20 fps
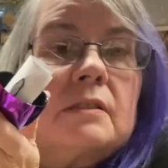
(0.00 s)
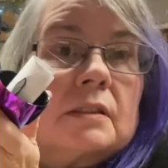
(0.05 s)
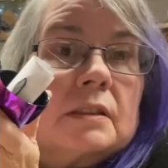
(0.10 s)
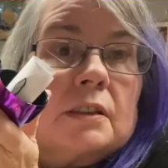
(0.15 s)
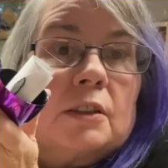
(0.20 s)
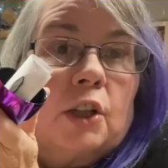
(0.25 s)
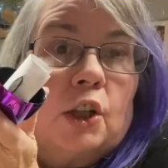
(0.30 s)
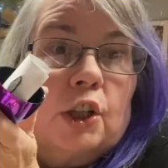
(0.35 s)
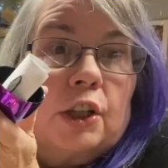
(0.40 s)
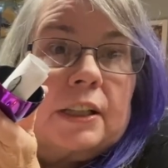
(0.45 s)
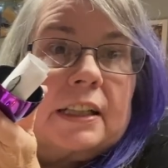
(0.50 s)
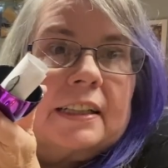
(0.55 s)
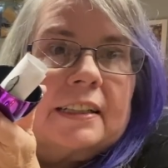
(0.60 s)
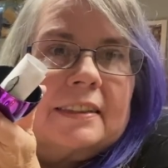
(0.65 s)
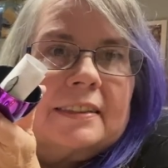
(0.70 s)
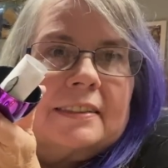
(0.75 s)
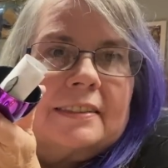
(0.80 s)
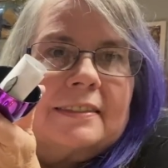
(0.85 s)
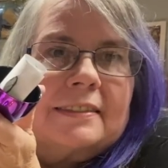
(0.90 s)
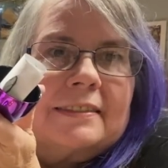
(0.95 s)
look,
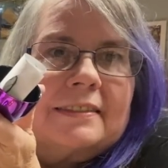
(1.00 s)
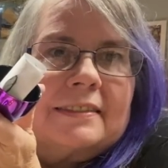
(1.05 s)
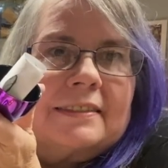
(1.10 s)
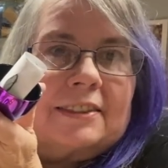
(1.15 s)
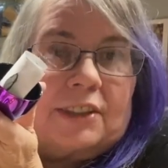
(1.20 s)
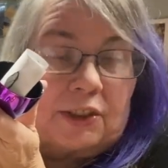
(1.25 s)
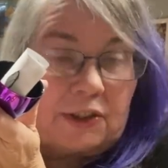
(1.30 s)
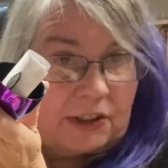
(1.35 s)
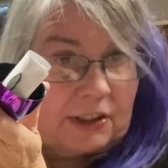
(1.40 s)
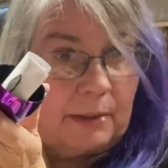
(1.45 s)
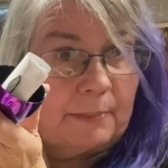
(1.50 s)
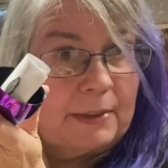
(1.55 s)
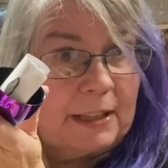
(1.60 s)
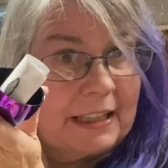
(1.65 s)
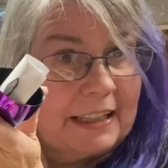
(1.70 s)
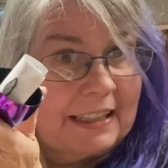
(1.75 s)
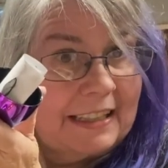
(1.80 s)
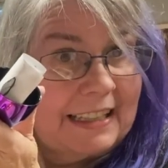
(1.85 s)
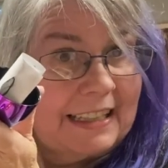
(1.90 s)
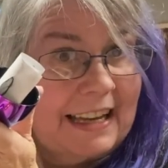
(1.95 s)
there's
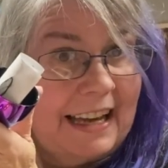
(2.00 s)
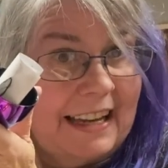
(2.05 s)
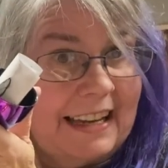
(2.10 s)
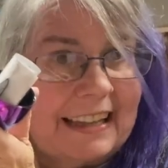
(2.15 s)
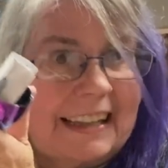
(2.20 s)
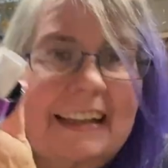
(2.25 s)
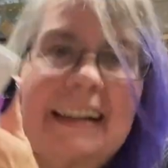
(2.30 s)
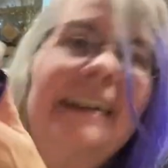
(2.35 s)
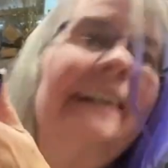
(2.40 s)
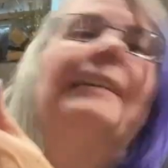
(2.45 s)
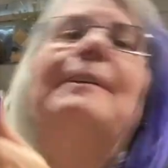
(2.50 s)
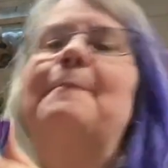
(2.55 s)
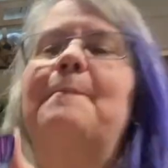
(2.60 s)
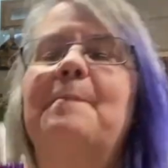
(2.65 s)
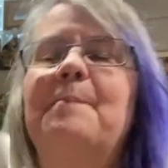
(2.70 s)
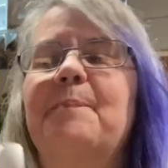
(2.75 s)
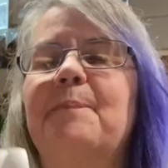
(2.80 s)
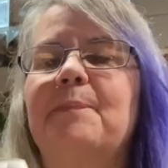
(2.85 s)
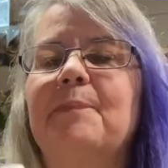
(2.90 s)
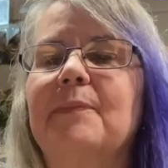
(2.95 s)
something in the egg.
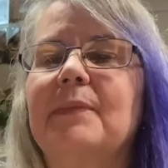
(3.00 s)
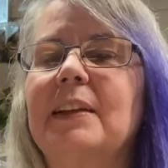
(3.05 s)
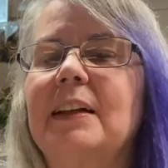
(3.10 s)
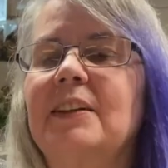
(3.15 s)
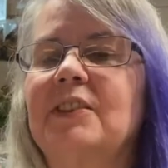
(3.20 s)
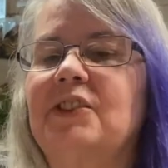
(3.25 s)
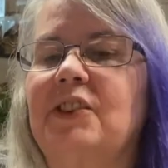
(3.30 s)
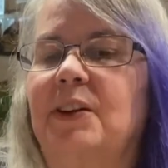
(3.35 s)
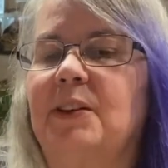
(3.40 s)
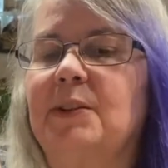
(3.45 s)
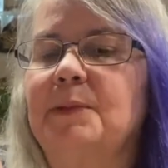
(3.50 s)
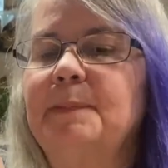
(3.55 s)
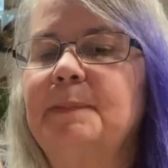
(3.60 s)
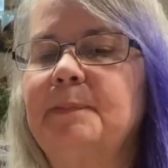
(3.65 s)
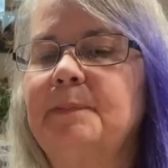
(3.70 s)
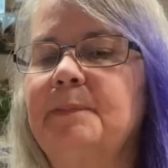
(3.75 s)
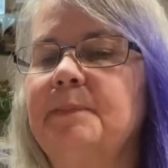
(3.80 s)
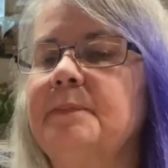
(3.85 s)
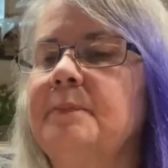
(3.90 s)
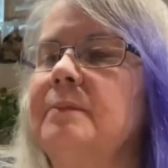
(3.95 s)
So
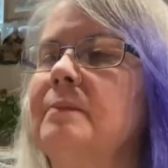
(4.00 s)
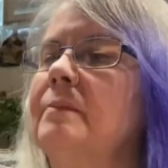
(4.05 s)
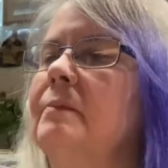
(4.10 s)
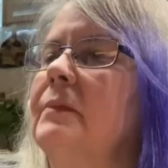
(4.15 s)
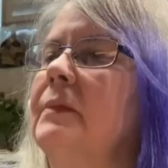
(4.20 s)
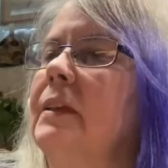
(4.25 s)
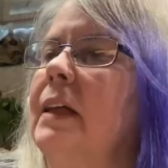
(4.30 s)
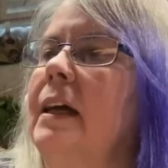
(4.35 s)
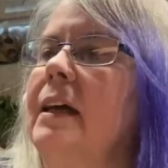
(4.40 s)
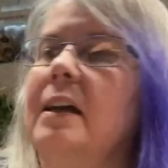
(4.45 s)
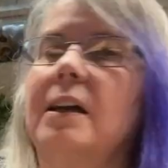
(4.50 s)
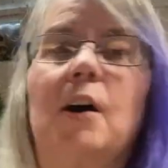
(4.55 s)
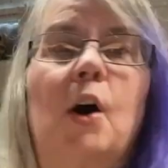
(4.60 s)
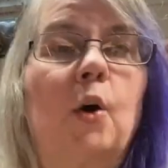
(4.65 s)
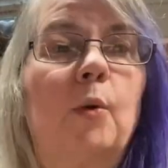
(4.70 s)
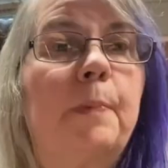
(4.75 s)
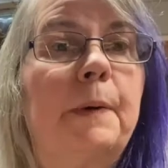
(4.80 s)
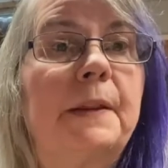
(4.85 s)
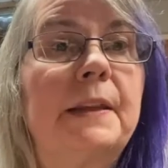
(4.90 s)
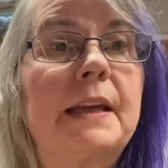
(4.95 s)
they
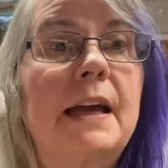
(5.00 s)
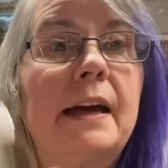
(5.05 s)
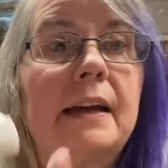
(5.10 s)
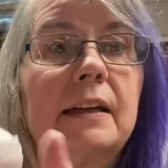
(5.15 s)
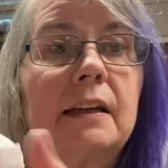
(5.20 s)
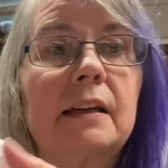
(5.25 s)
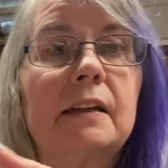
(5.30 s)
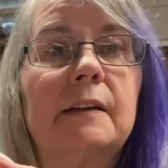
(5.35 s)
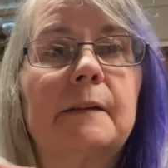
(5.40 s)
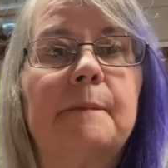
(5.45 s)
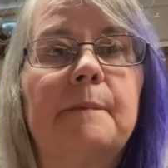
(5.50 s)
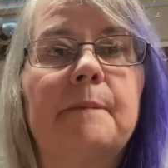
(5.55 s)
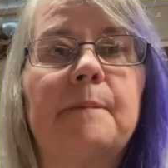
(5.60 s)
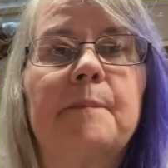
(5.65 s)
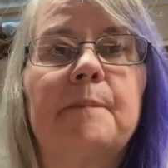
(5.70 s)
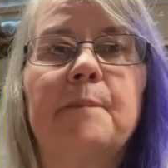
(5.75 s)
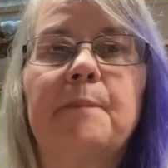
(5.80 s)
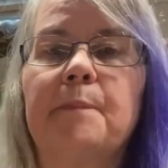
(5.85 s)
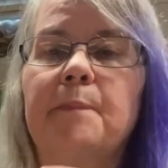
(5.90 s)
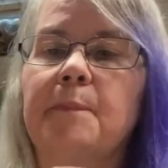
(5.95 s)
open the egg,
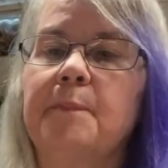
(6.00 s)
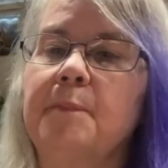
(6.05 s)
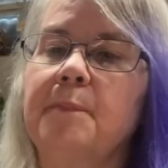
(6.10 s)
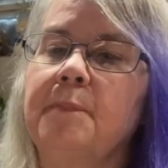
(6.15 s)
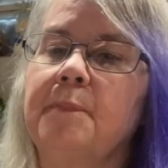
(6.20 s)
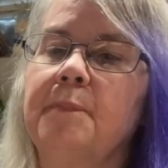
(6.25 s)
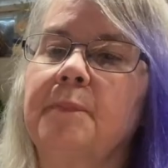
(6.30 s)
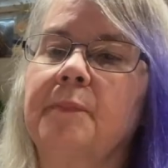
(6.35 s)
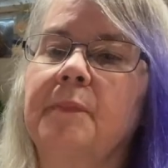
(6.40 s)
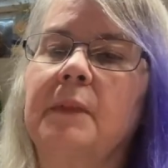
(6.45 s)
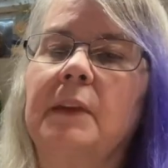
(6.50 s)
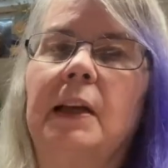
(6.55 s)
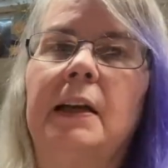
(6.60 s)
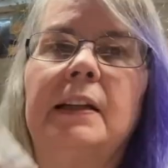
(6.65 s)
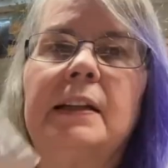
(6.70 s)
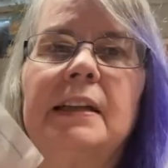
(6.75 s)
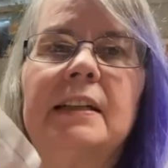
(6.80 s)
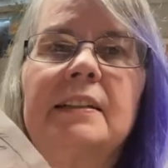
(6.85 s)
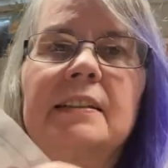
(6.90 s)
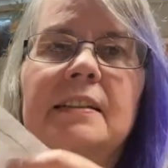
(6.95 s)

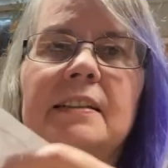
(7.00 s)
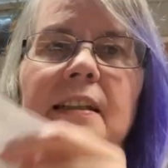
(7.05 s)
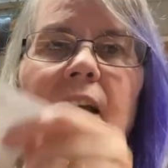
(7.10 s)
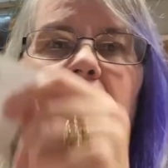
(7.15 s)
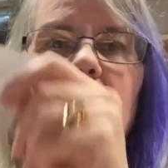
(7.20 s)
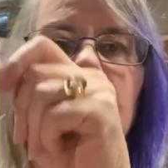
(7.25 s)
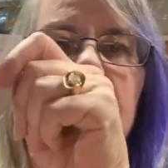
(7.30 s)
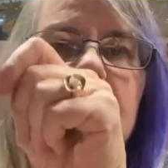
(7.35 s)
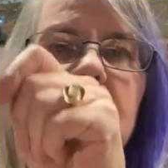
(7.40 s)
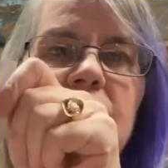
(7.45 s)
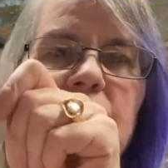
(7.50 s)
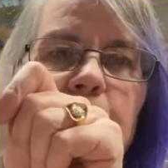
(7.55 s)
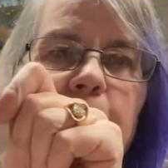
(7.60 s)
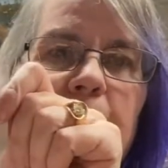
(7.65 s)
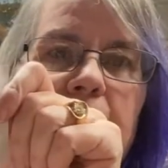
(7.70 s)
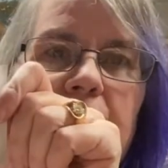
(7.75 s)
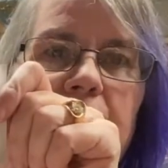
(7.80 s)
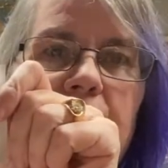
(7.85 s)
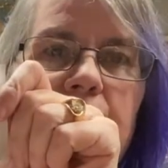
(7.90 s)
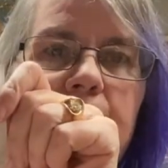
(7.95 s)
and inside there's a
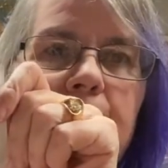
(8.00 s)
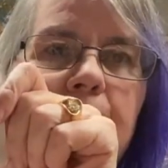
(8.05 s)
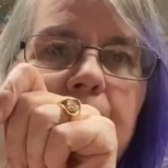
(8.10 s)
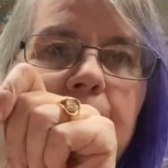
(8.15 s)
picture.